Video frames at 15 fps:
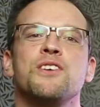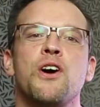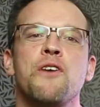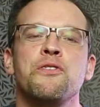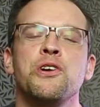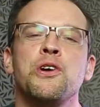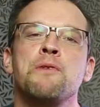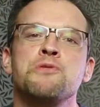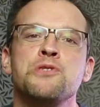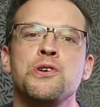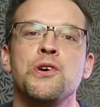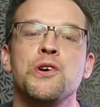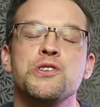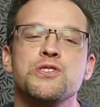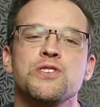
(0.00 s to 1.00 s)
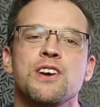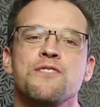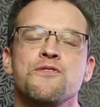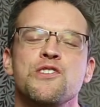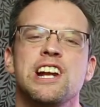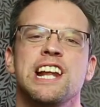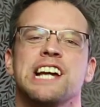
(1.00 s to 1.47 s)
Hi everyone, I'm George.
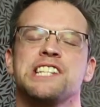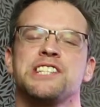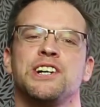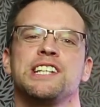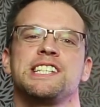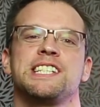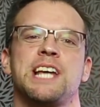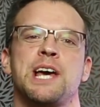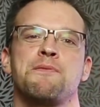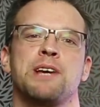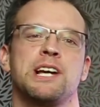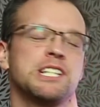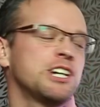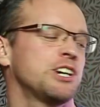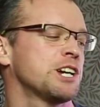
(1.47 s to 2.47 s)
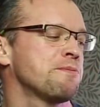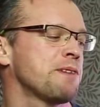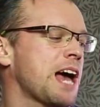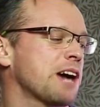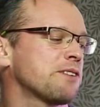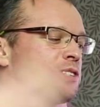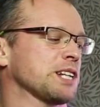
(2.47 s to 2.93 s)
Really excited today because I'm going to be
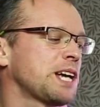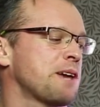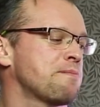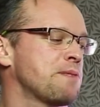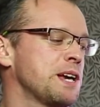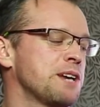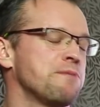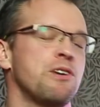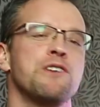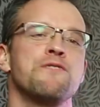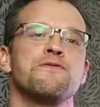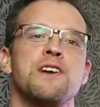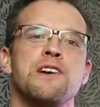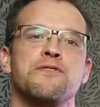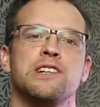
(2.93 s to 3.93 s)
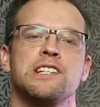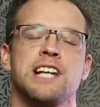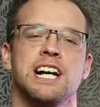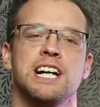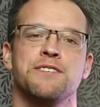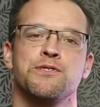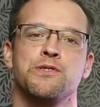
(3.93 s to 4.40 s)
aquascaping my favourite
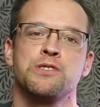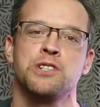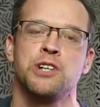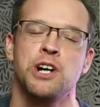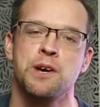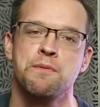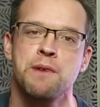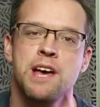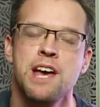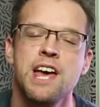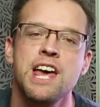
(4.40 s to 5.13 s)
tank of all time,